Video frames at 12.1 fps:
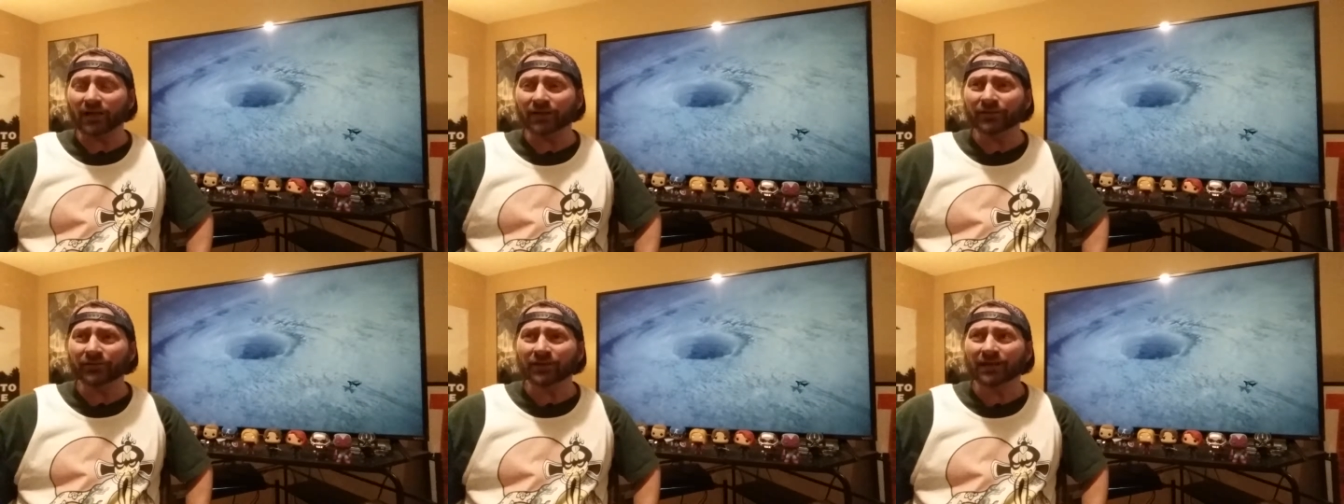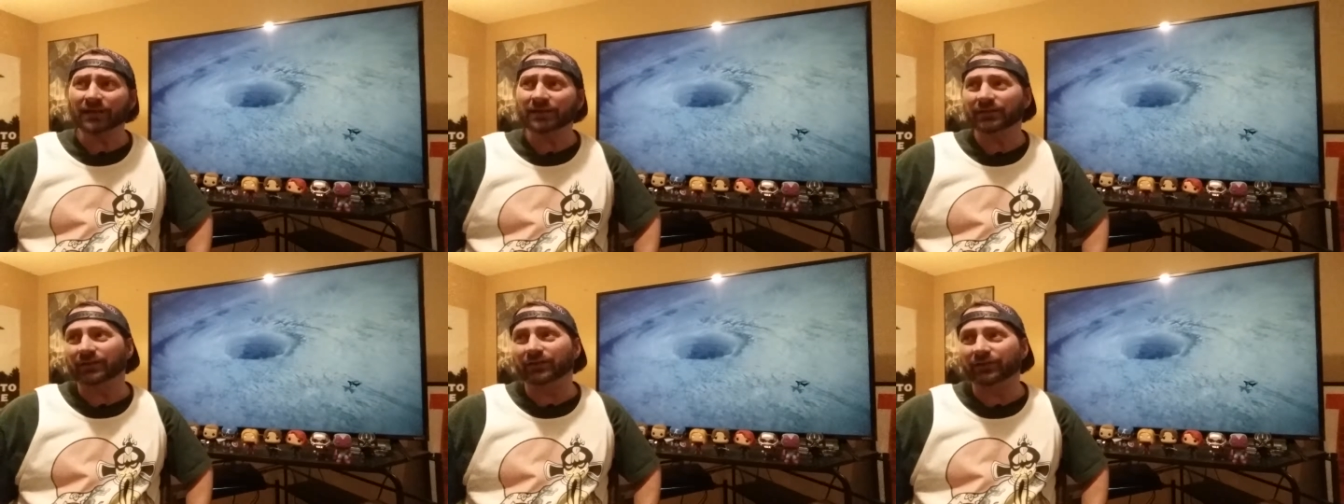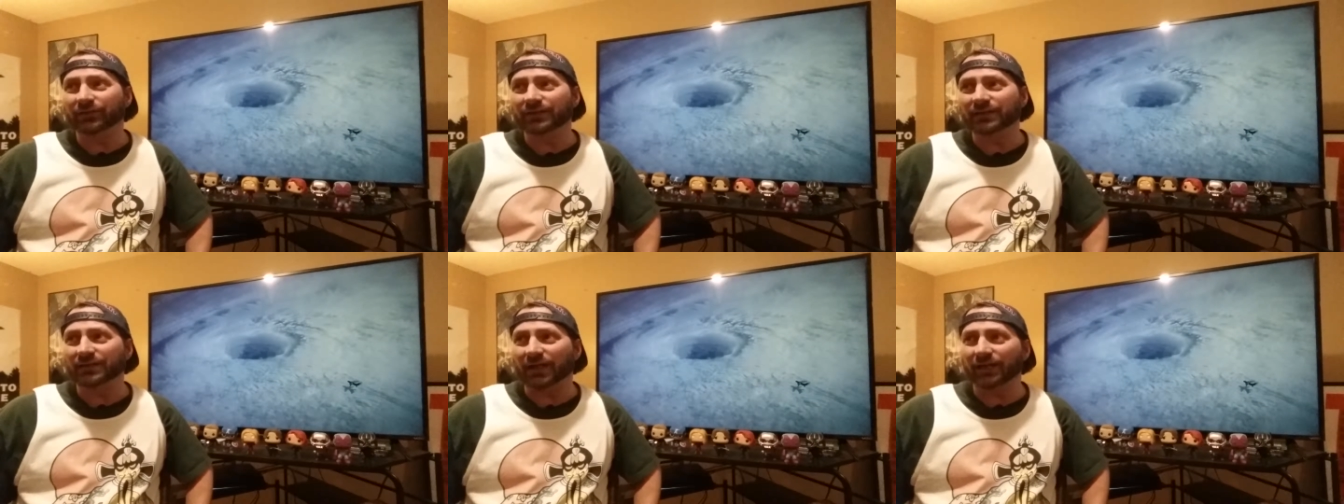another kind of good
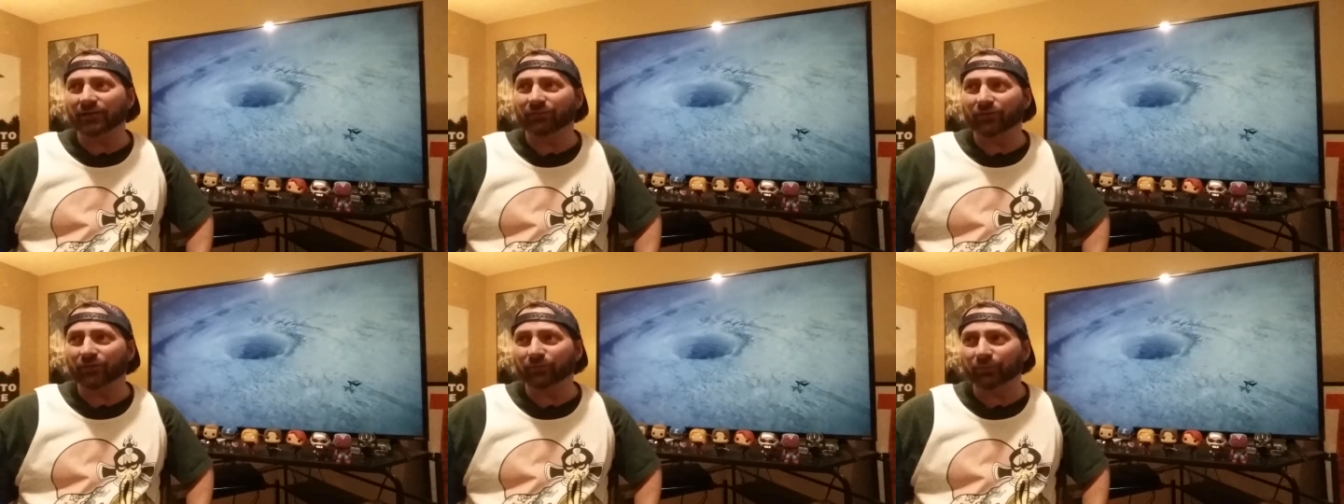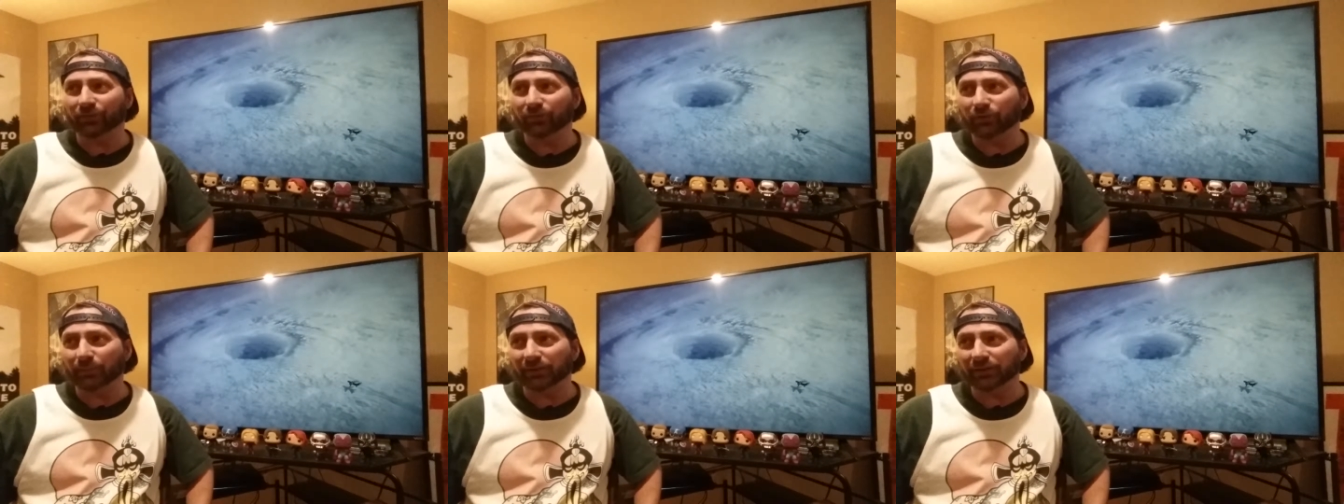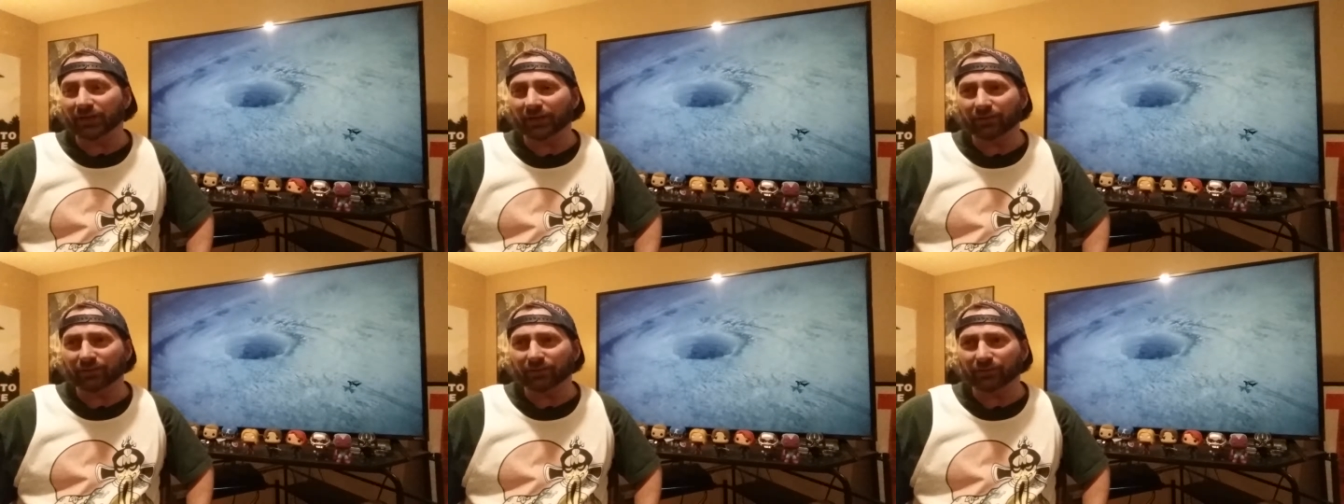standalone with a little bit of
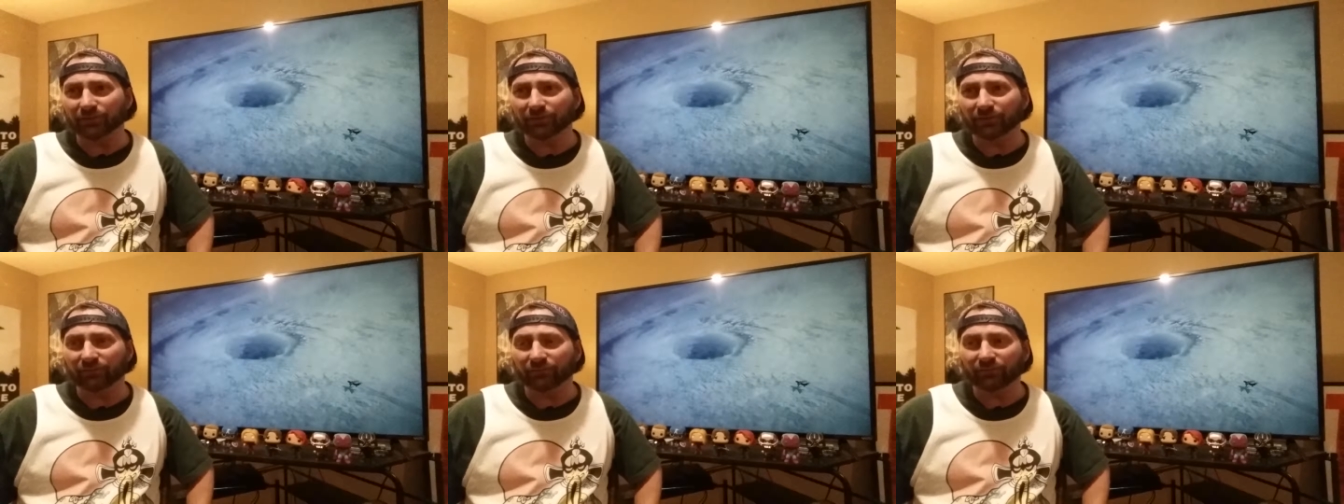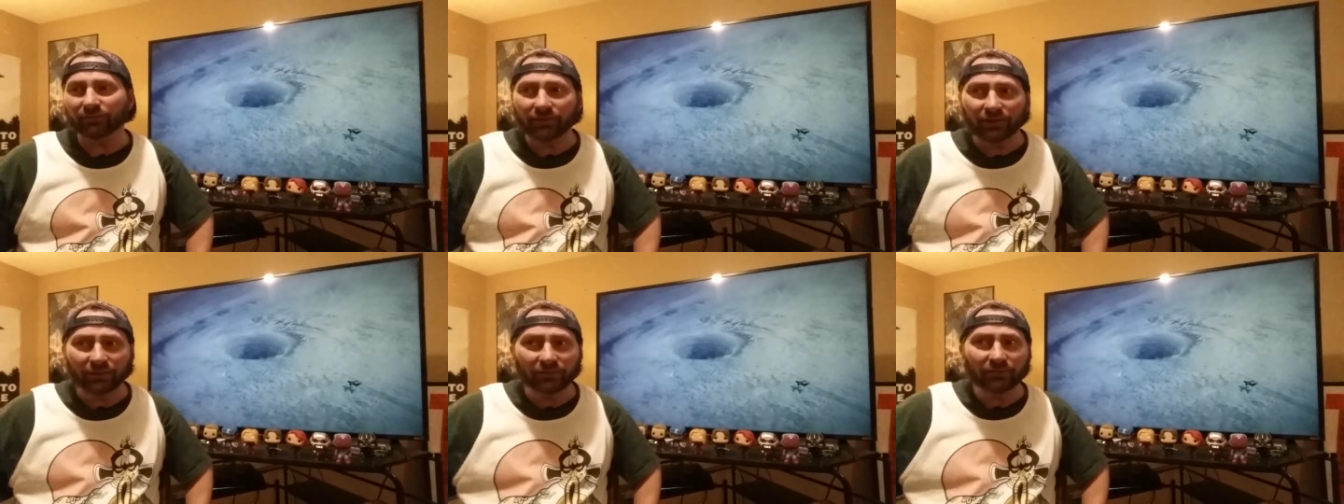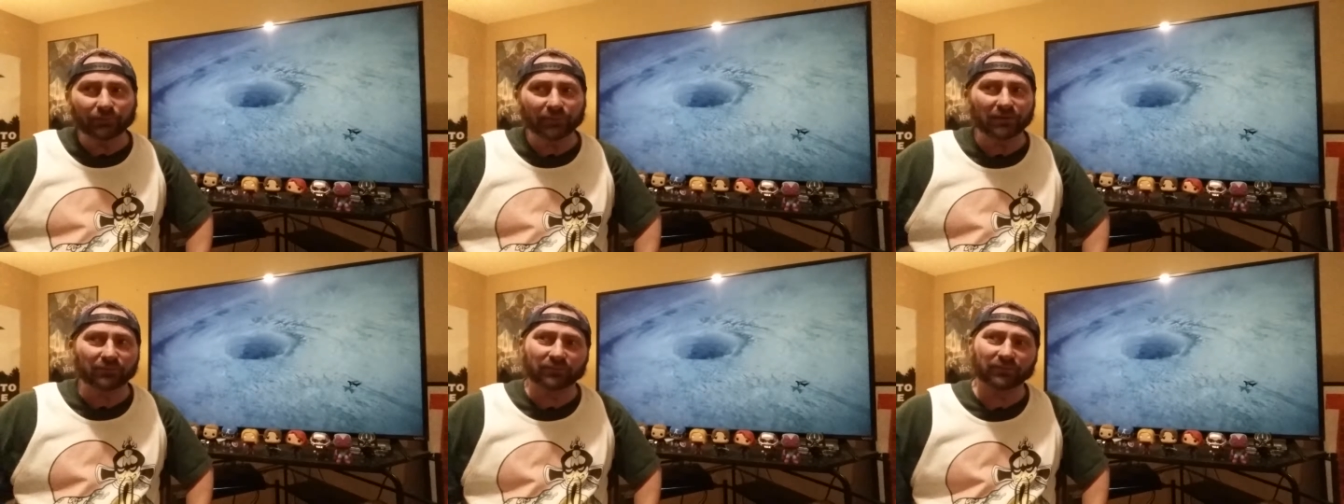character and a little
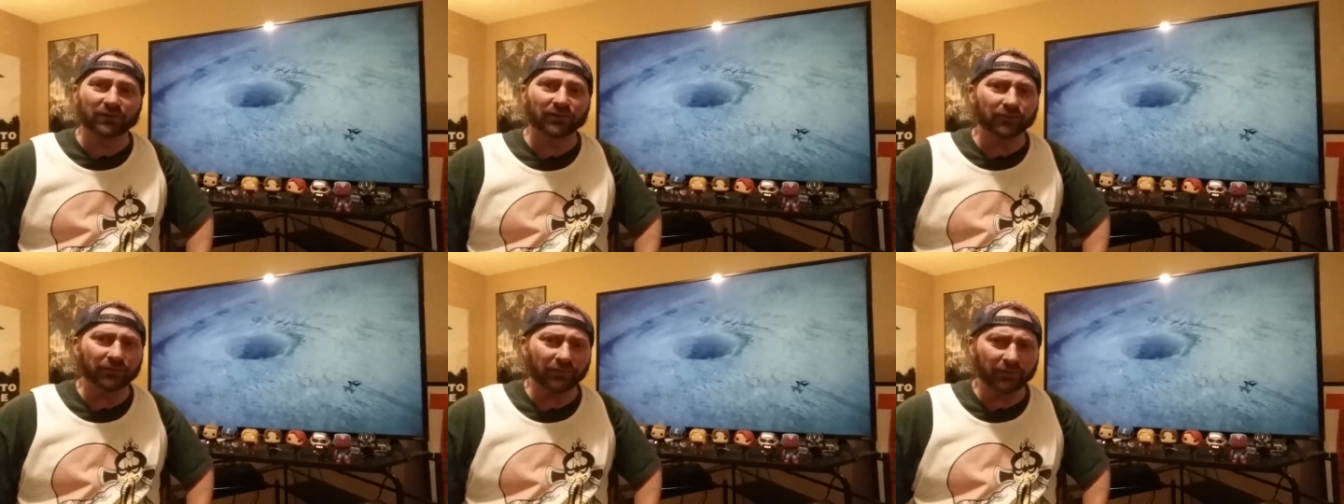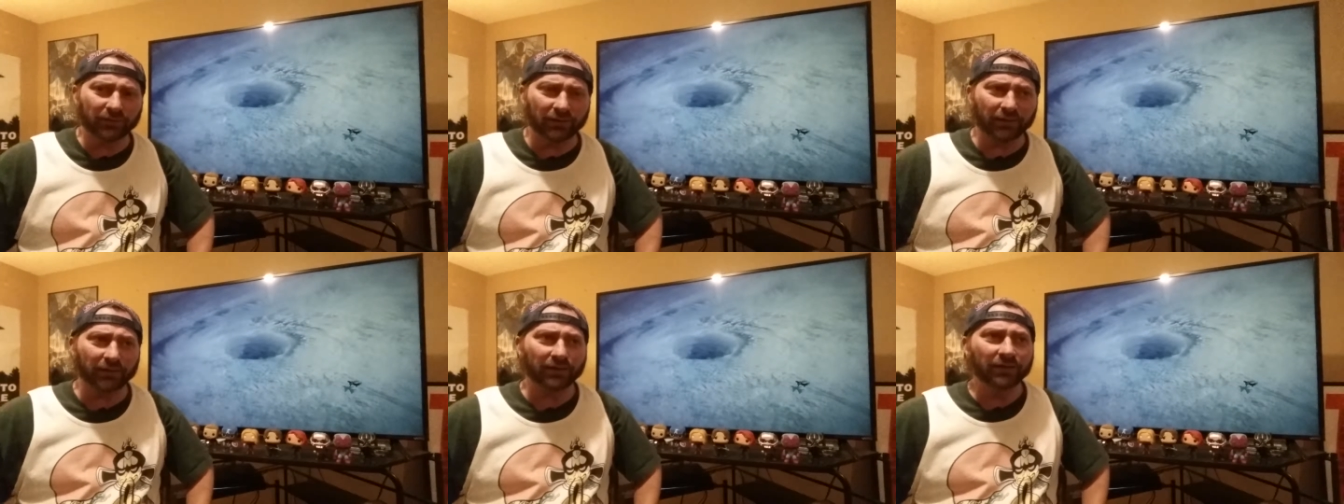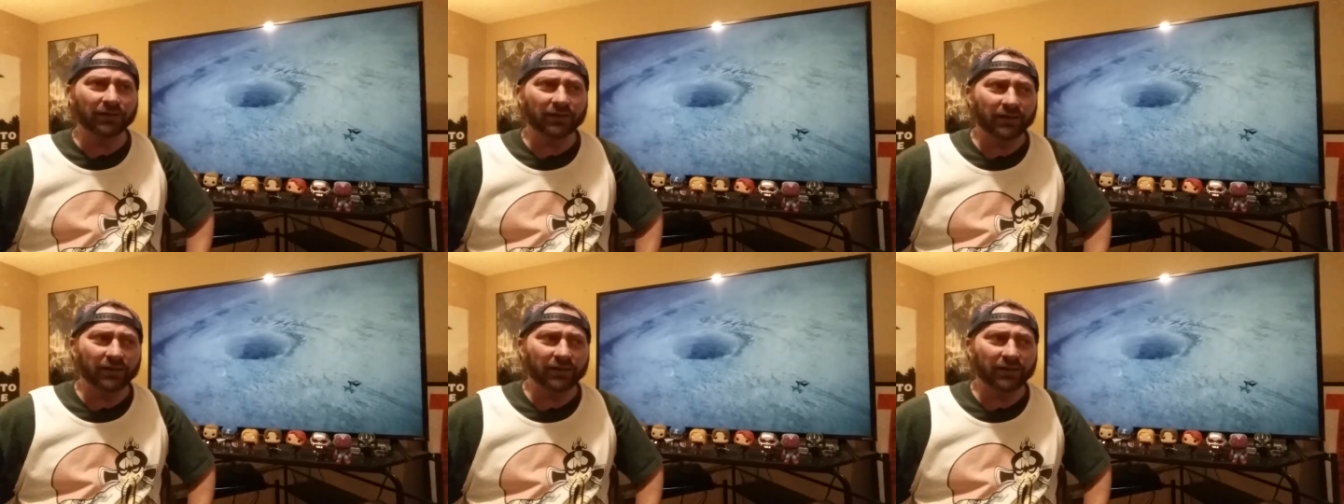bit of, you know, uh,